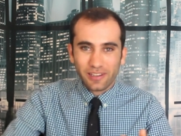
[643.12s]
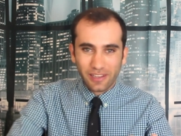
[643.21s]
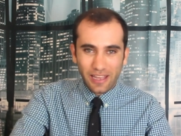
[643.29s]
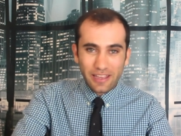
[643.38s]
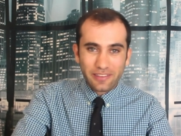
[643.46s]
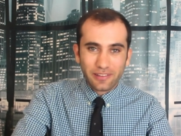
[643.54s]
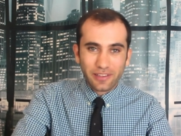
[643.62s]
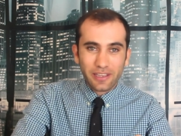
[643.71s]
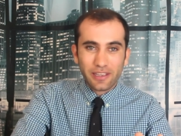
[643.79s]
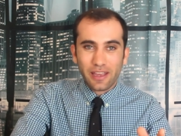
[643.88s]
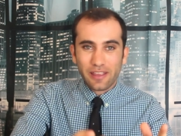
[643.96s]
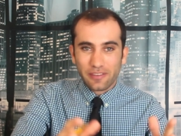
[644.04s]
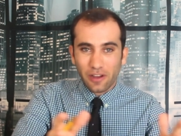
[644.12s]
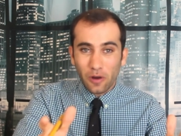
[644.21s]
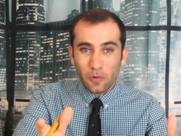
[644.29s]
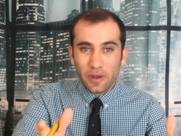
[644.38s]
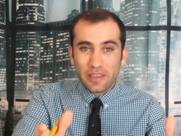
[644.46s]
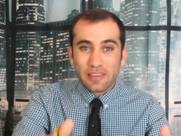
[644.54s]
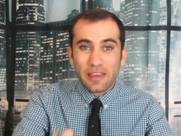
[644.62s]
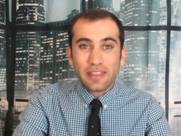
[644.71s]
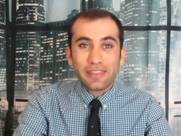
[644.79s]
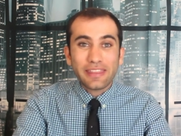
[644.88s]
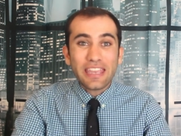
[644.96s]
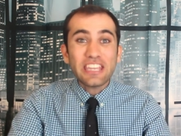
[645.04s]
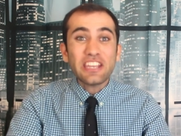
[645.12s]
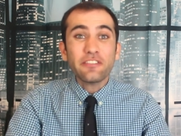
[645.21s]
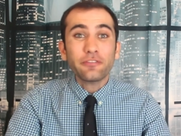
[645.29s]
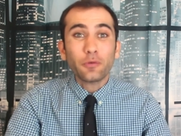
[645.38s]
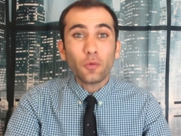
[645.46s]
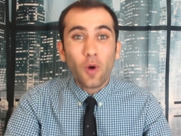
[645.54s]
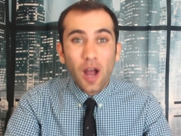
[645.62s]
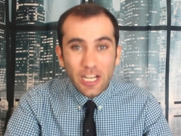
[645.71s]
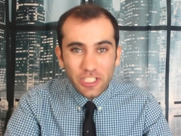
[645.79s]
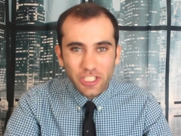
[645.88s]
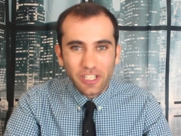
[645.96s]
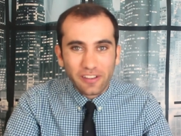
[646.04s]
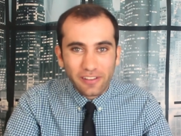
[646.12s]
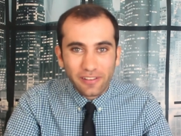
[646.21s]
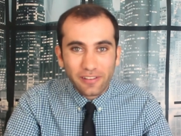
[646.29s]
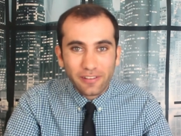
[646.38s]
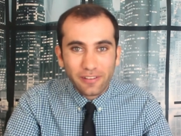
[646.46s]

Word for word: Lastly, as always, thank you for watching.